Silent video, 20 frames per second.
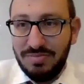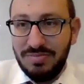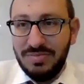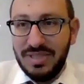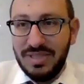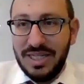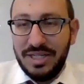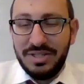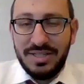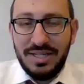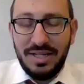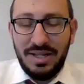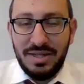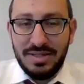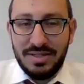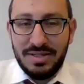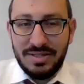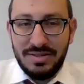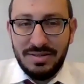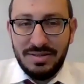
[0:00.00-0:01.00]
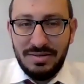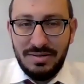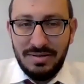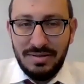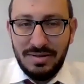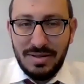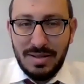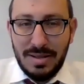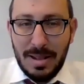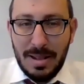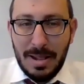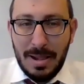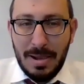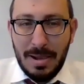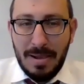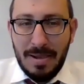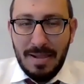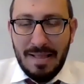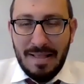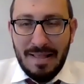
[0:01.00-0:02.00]
sages tell us.
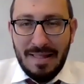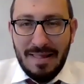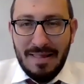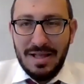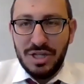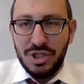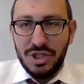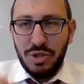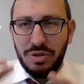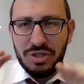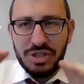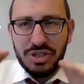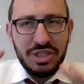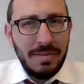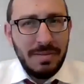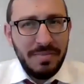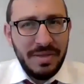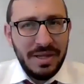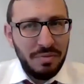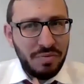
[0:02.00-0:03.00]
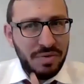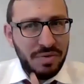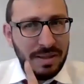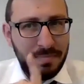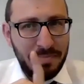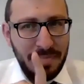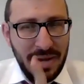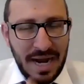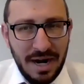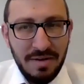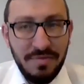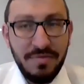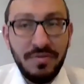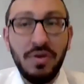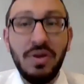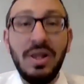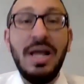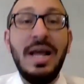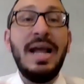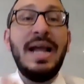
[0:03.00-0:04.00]
So there's something really powerful
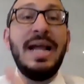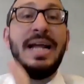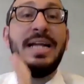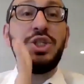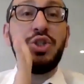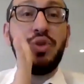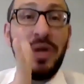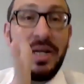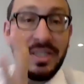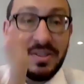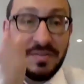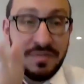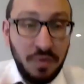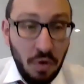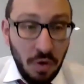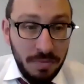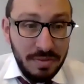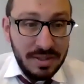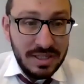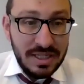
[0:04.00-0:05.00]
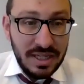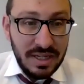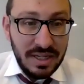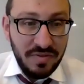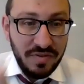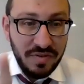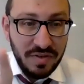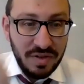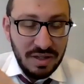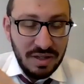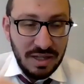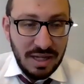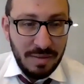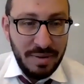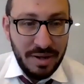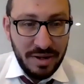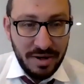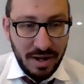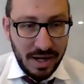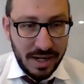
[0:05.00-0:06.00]
and transformative
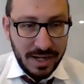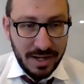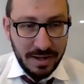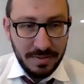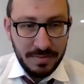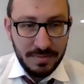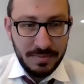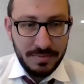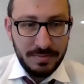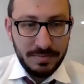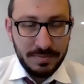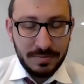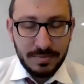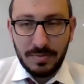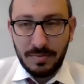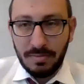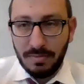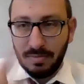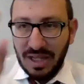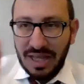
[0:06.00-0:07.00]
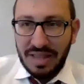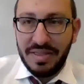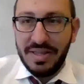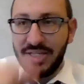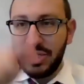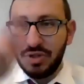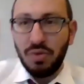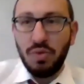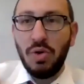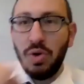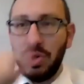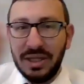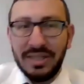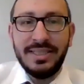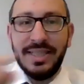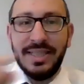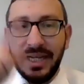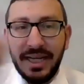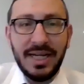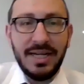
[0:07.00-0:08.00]
about honey. And these are all
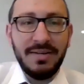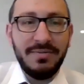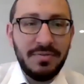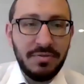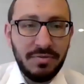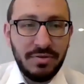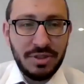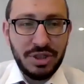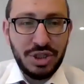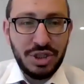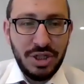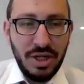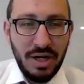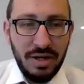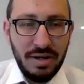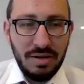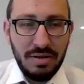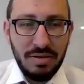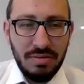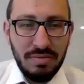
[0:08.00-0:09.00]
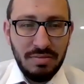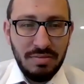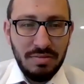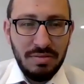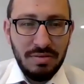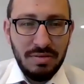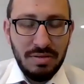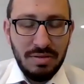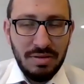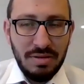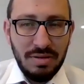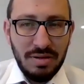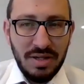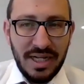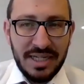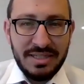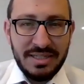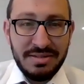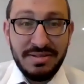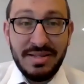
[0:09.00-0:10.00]
indicative of Rosh Hashanah.
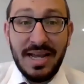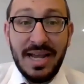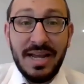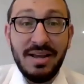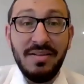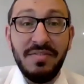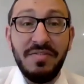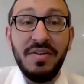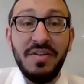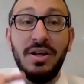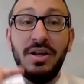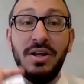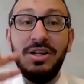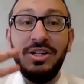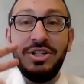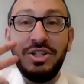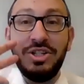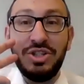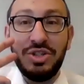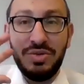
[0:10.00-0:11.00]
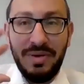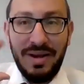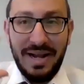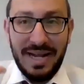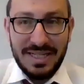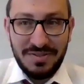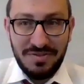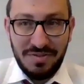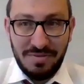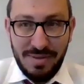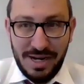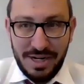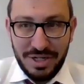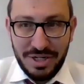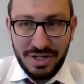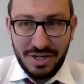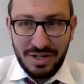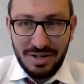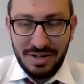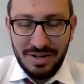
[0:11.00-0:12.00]
It's a day of
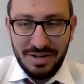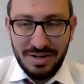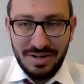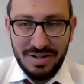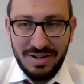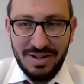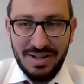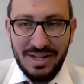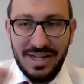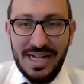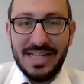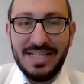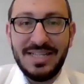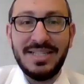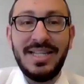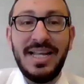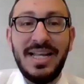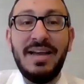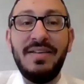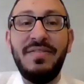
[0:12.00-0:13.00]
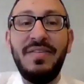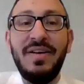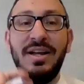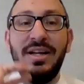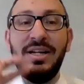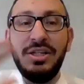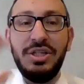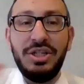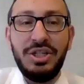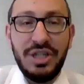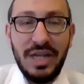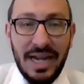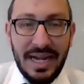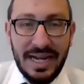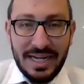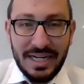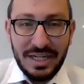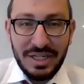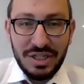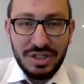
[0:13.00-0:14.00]
transformation. It's a day of
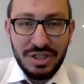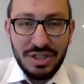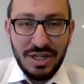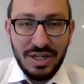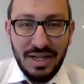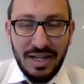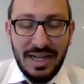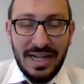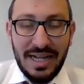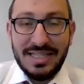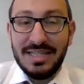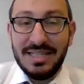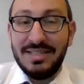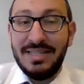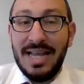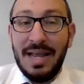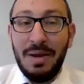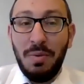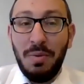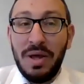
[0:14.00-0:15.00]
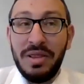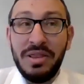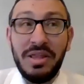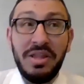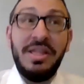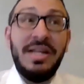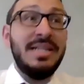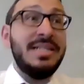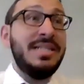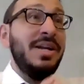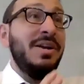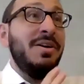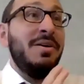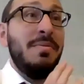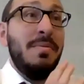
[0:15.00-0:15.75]
change. It's a day when the things that are